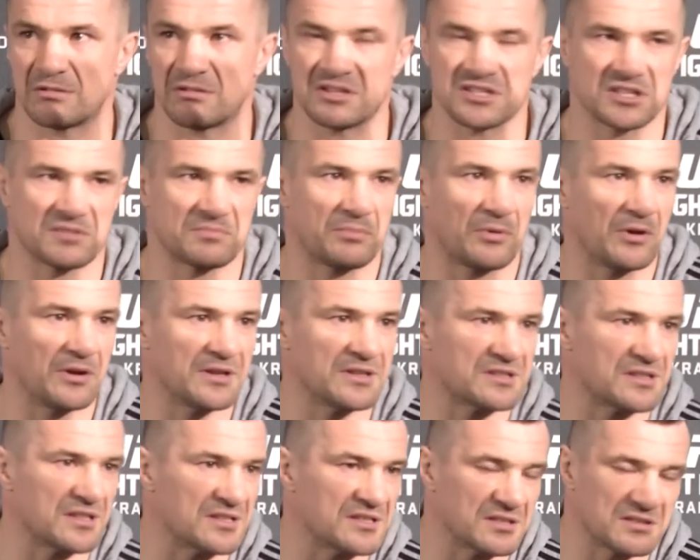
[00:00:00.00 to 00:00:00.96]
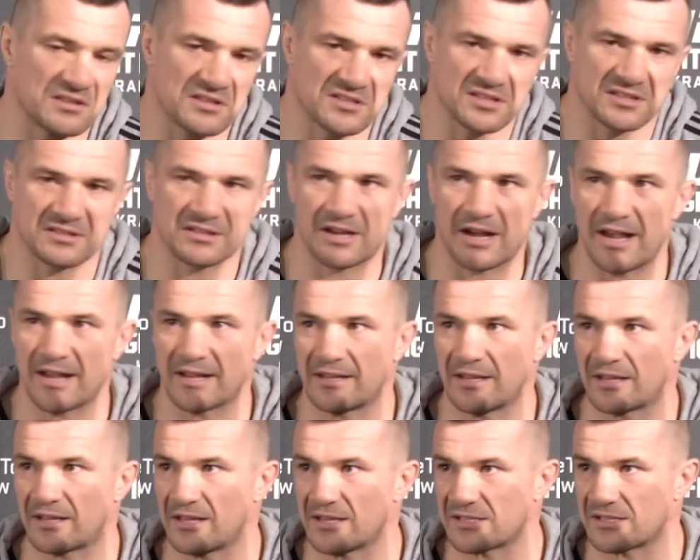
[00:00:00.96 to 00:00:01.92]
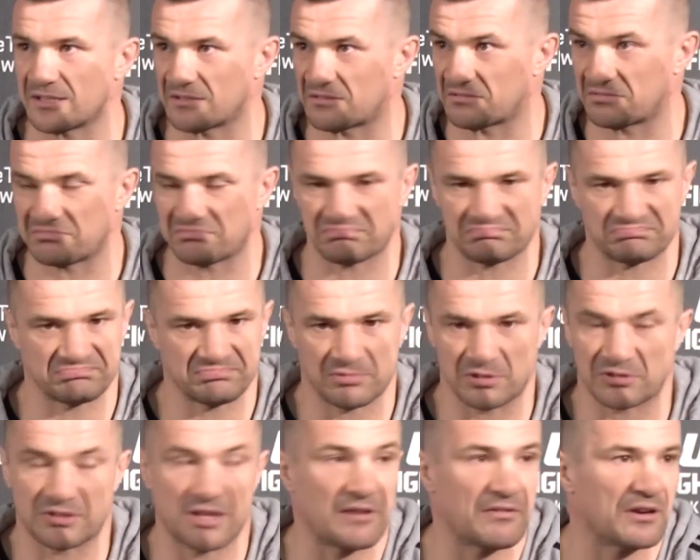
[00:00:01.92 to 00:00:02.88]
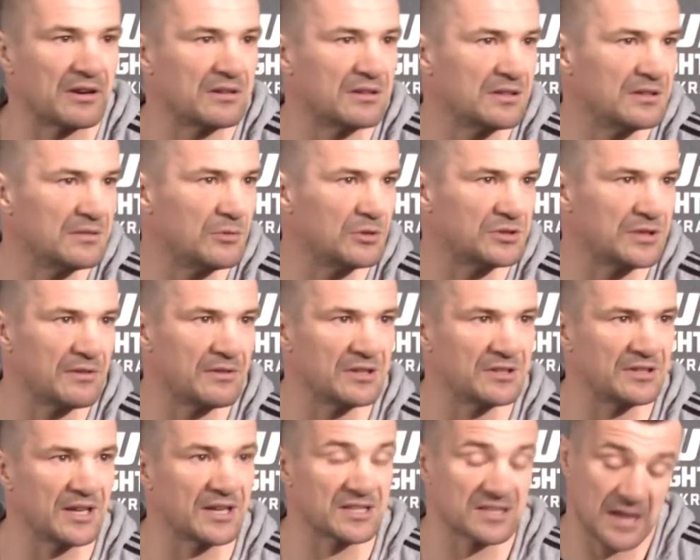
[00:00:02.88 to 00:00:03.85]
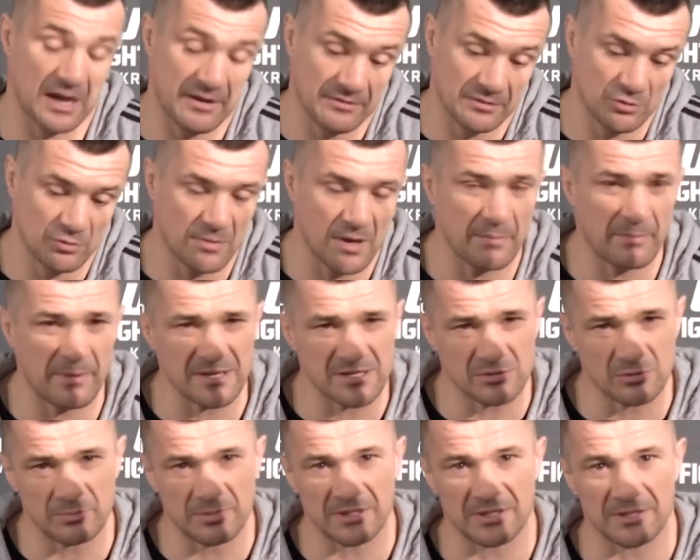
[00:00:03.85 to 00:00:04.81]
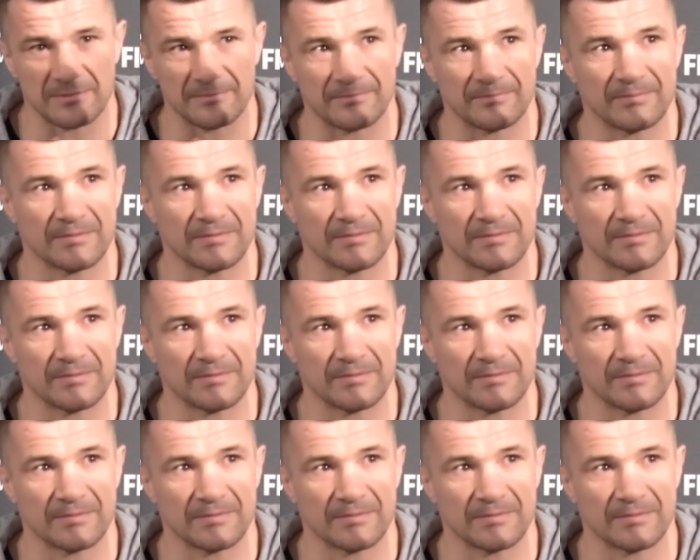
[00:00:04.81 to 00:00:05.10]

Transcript: know. Is it points? Is it high kick? Is it whatever it takes? I will do my best to beat him.